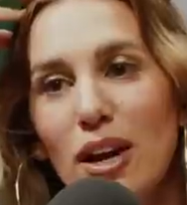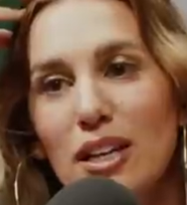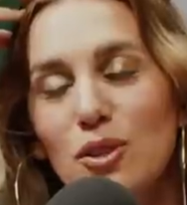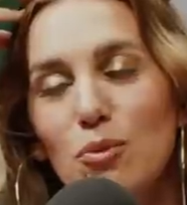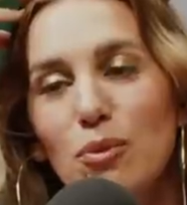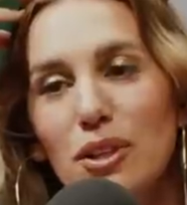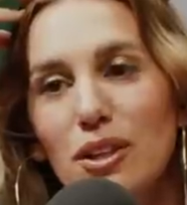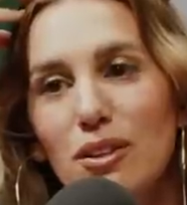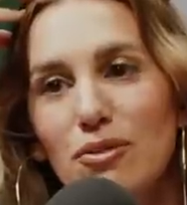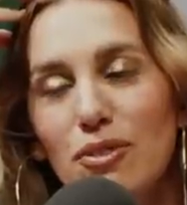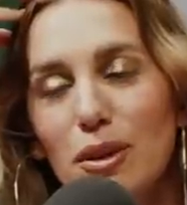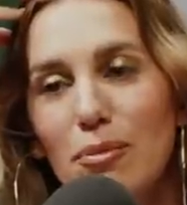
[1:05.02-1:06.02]
a friend a really
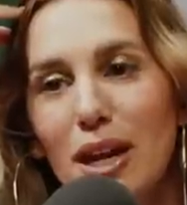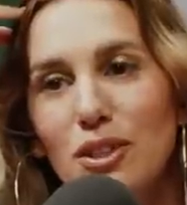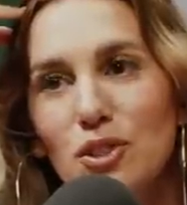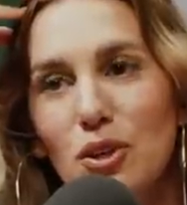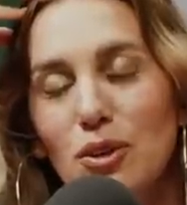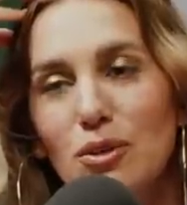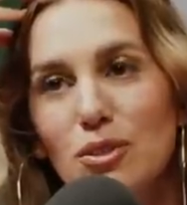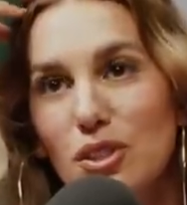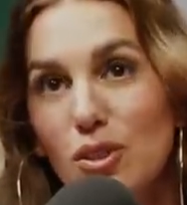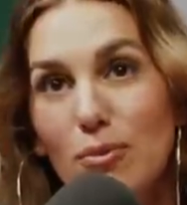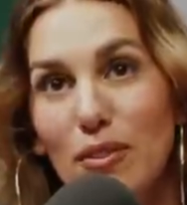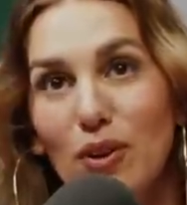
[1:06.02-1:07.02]
good friend pedro
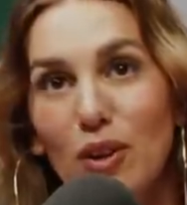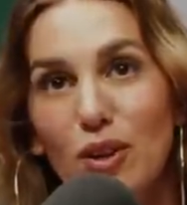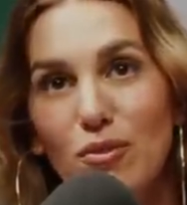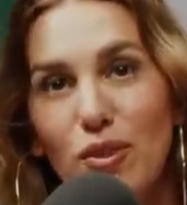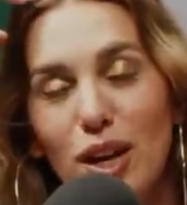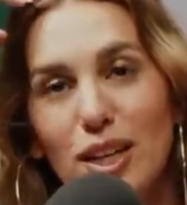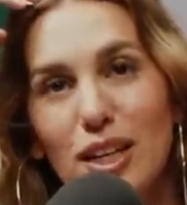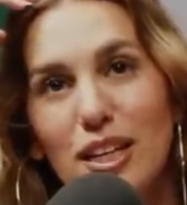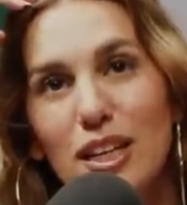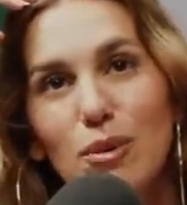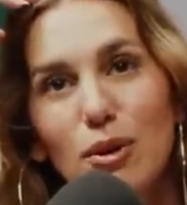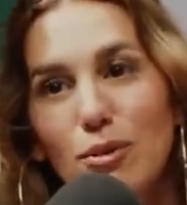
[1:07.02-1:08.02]
still my very good friend
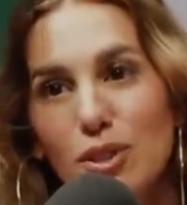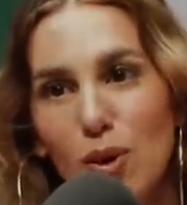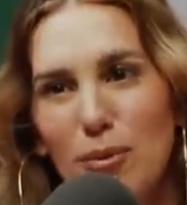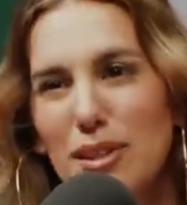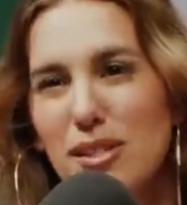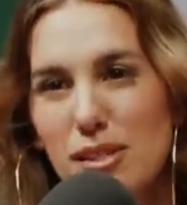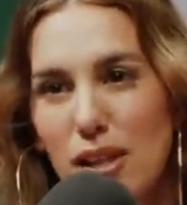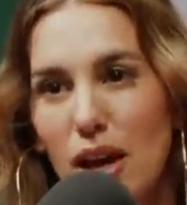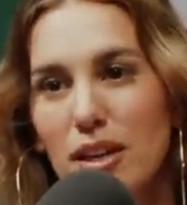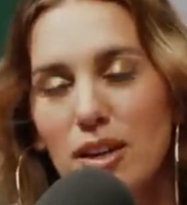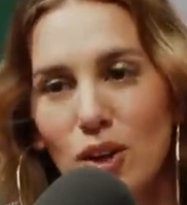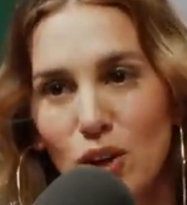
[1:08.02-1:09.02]
and he would always call me
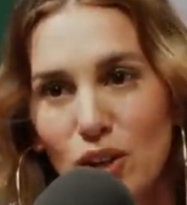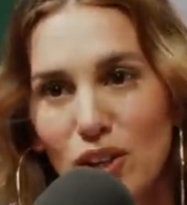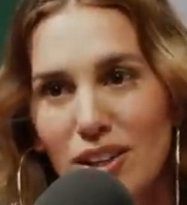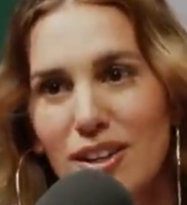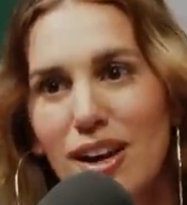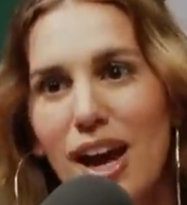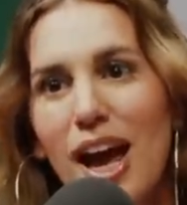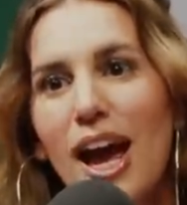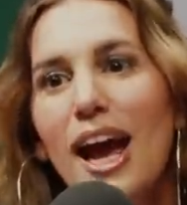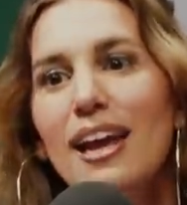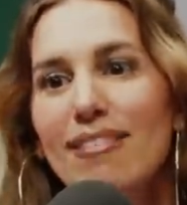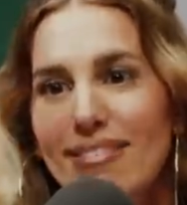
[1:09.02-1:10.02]
slut and hooker mm
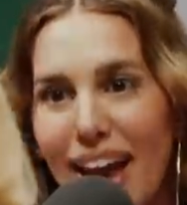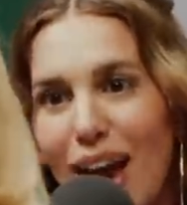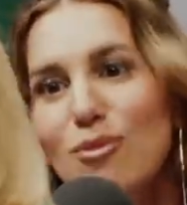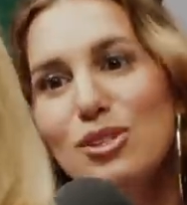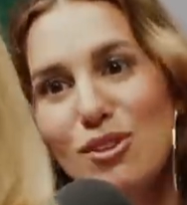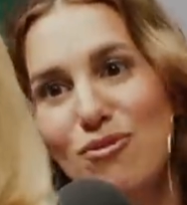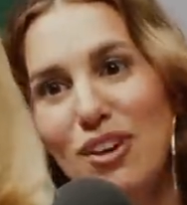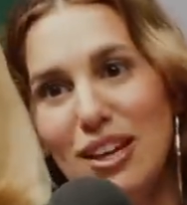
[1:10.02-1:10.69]
-hmm. and that was